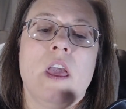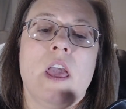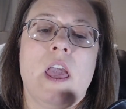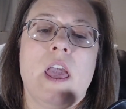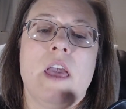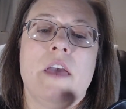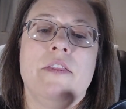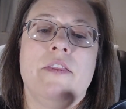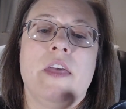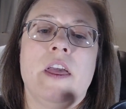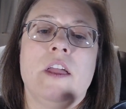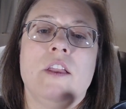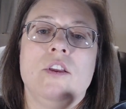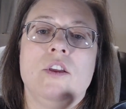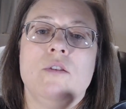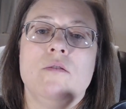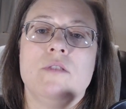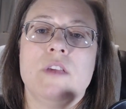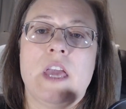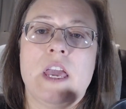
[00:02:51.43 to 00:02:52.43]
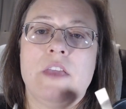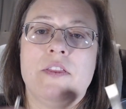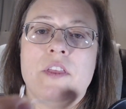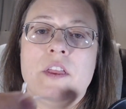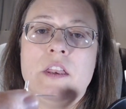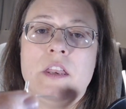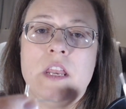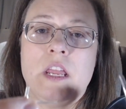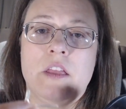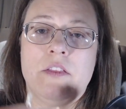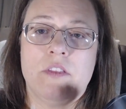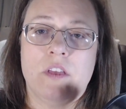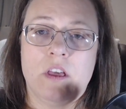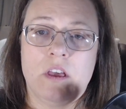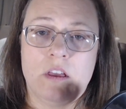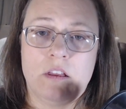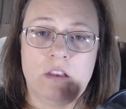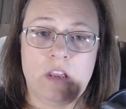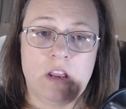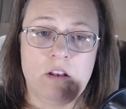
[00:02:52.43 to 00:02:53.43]
And then you take the
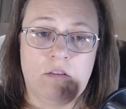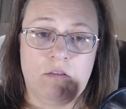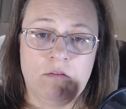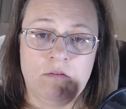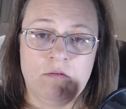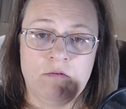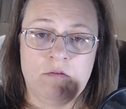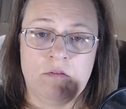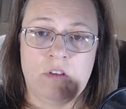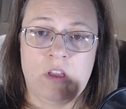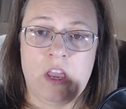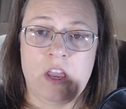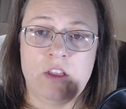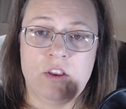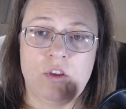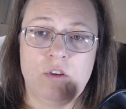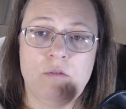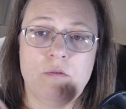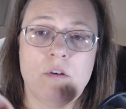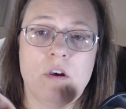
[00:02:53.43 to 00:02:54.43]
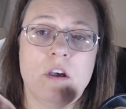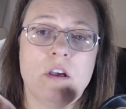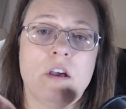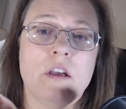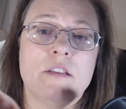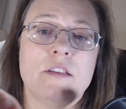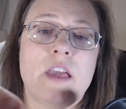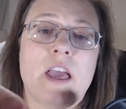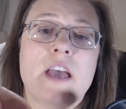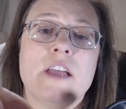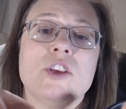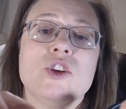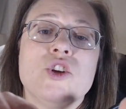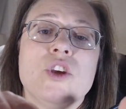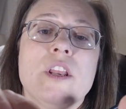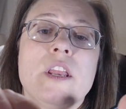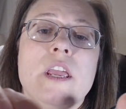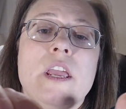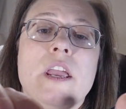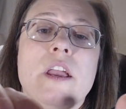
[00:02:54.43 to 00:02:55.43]
needle and you attach it
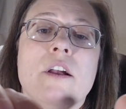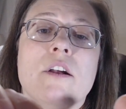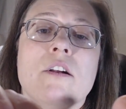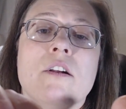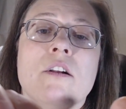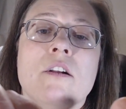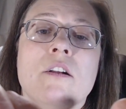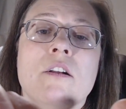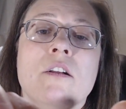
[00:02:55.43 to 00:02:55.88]
here.